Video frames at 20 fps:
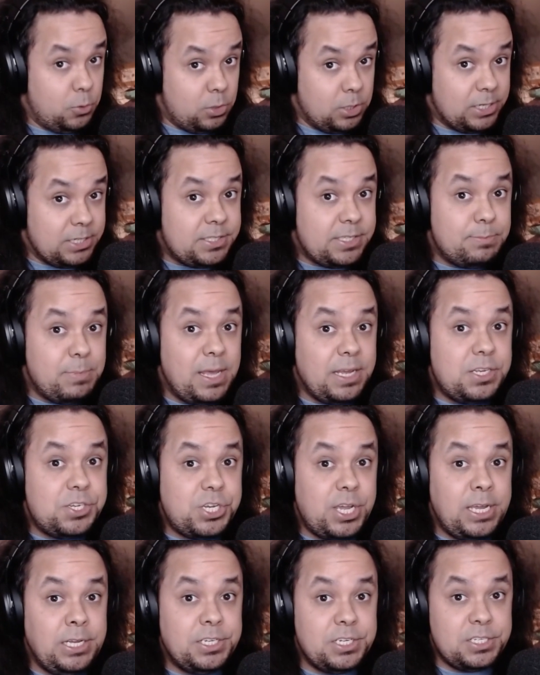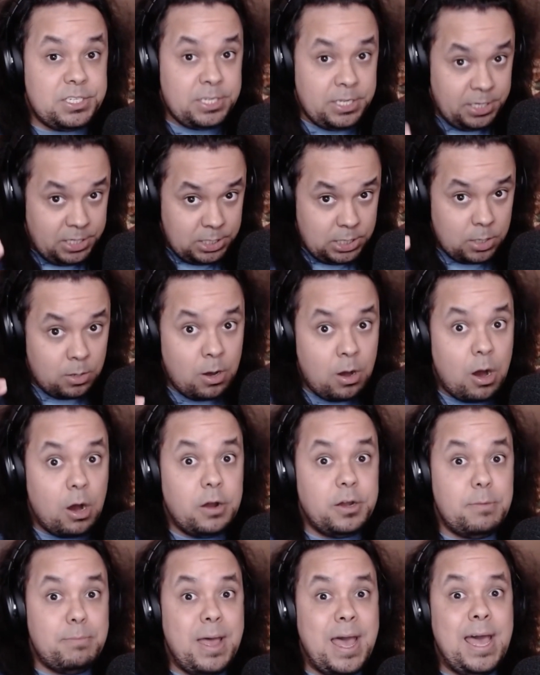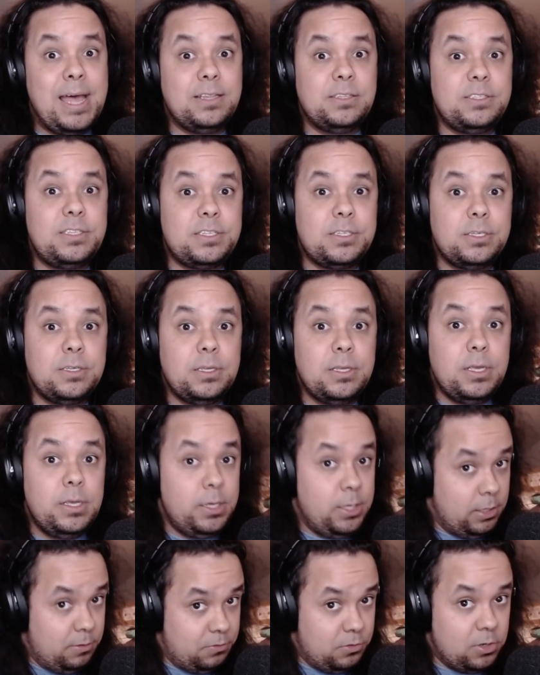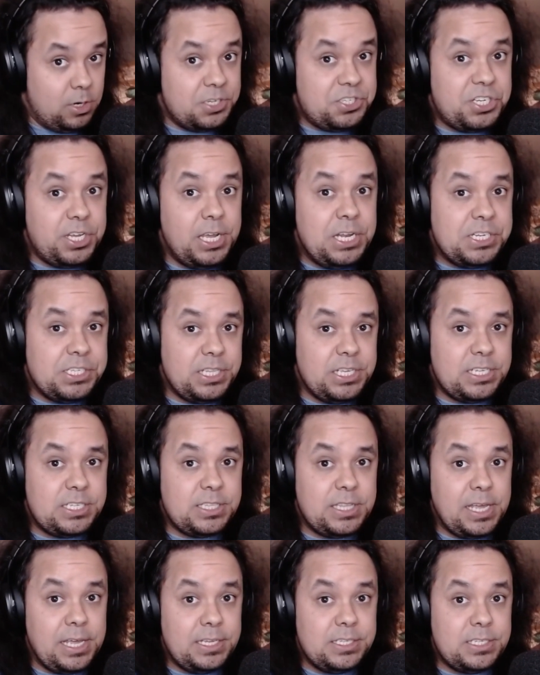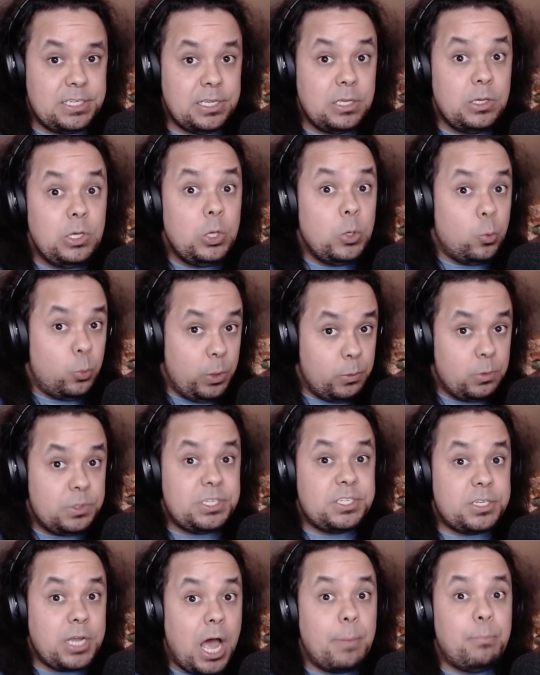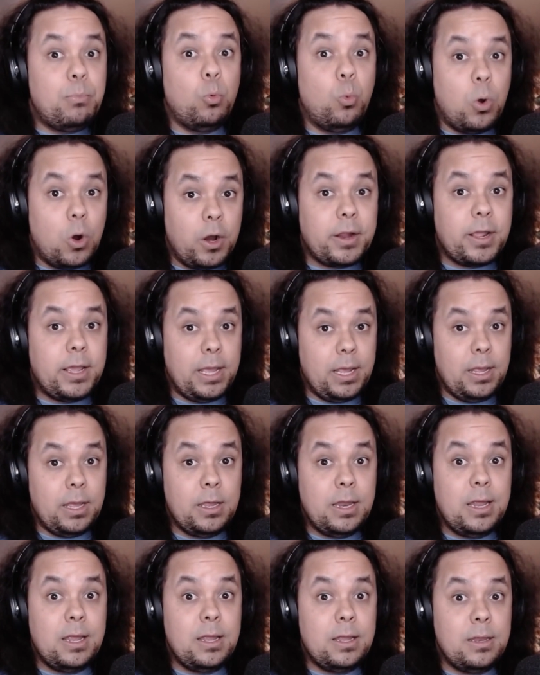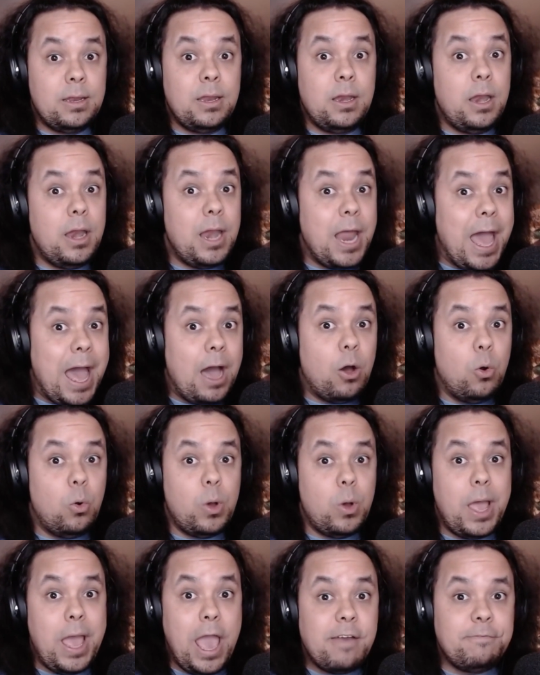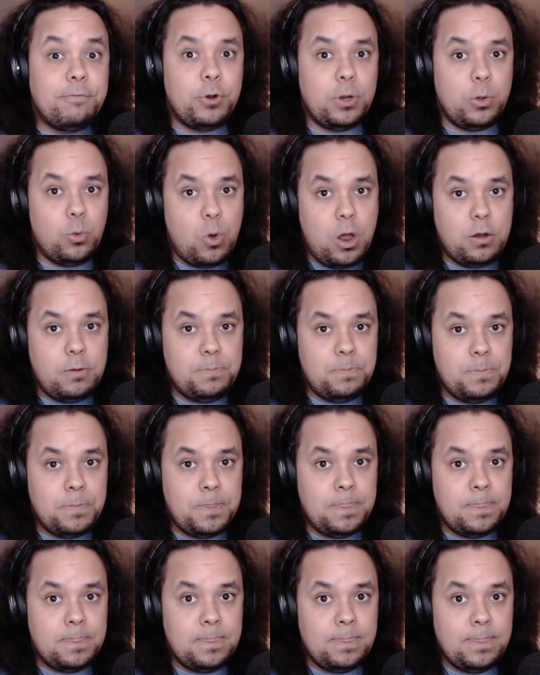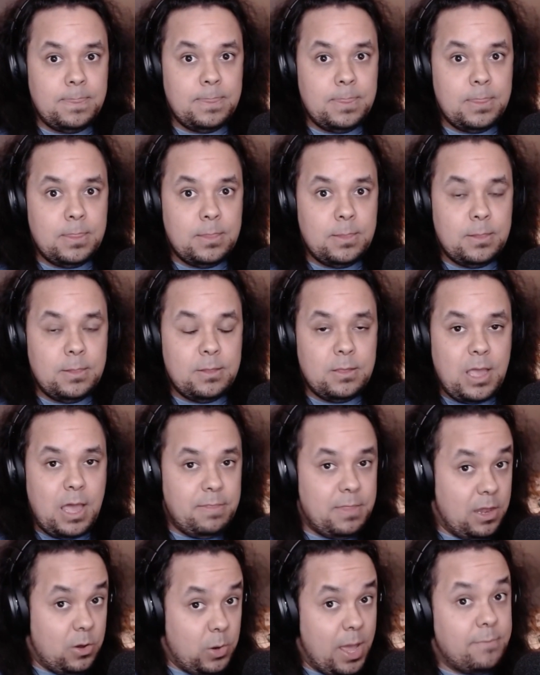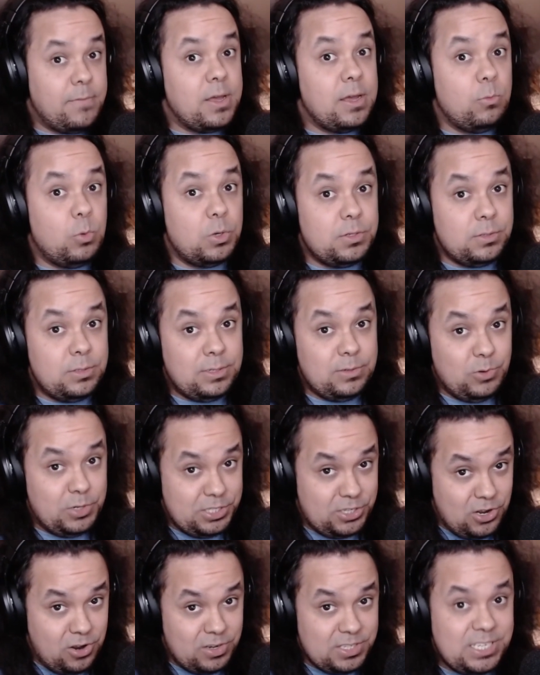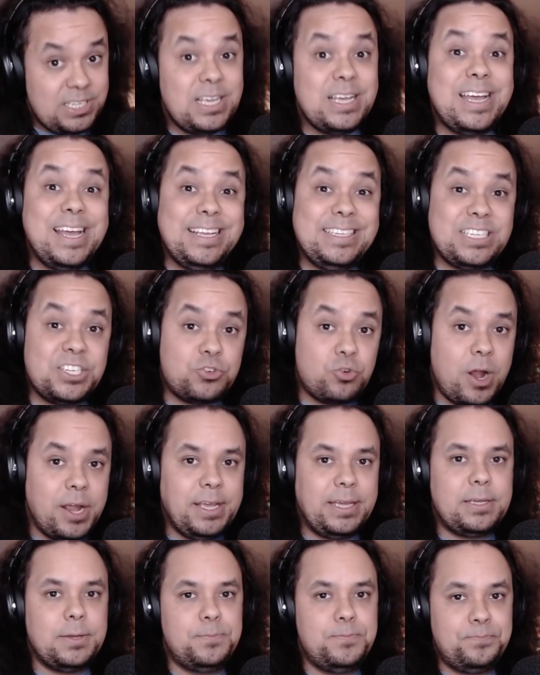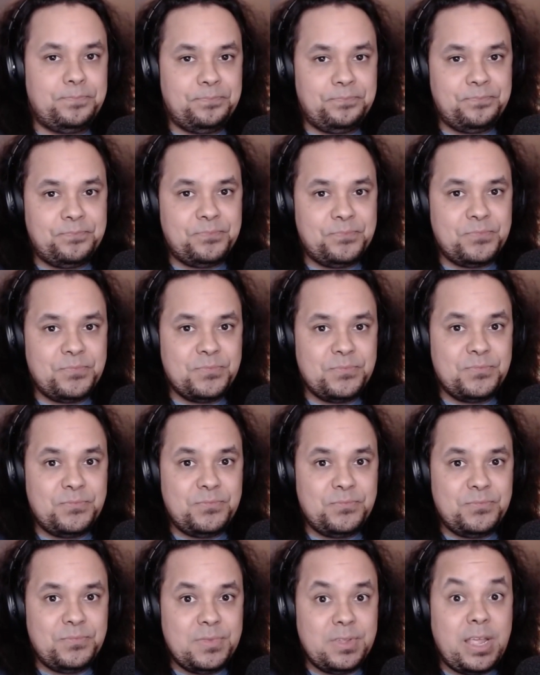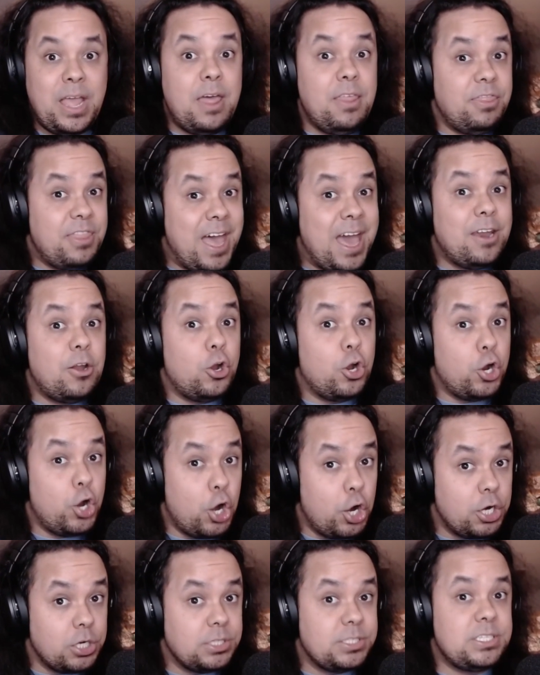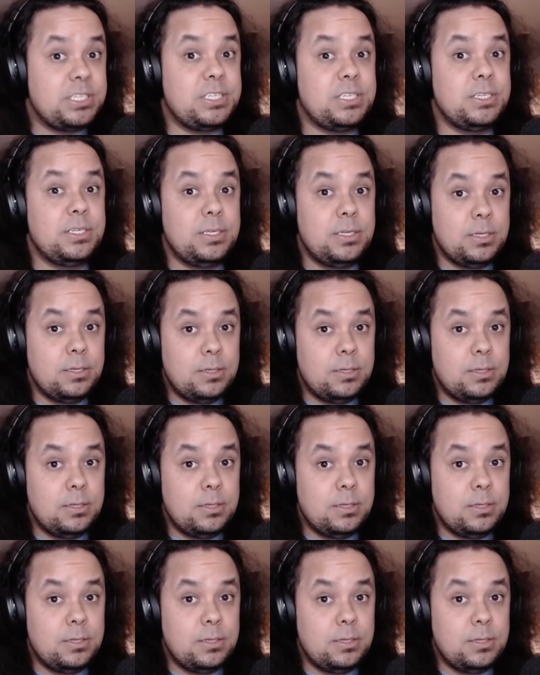you do not make changes, here are our demands. If you do not change these things, we will stop working now, everyone. And then you have what is known as a strike. And that hurts